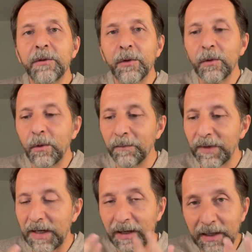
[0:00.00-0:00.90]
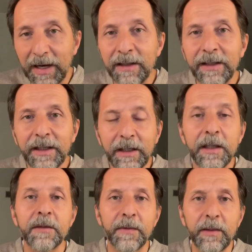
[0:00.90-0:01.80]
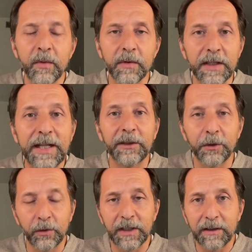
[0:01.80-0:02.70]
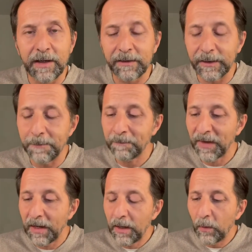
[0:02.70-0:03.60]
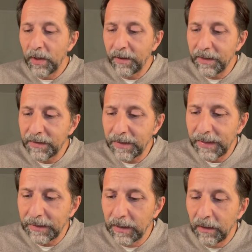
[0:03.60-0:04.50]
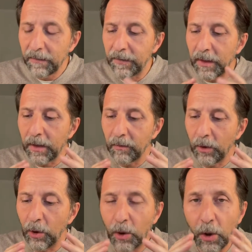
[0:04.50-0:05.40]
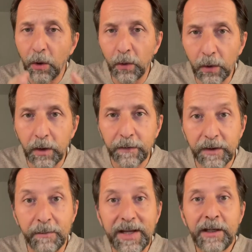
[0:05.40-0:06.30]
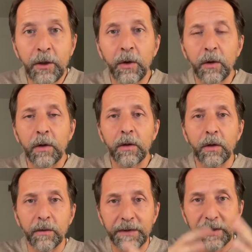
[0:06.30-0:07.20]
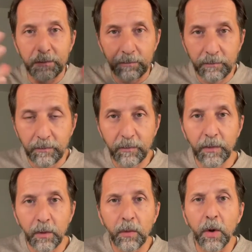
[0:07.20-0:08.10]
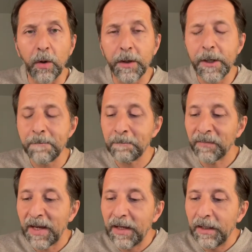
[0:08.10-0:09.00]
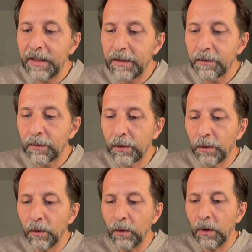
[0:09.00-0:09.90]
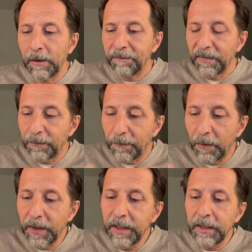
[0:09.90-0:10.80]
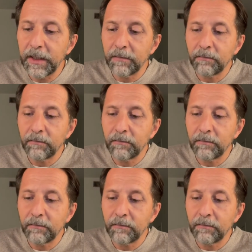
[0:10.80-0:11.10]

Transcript: to Can Grande in his famous letter to Can Grande, where he said, the goal, the main goal of this work is to free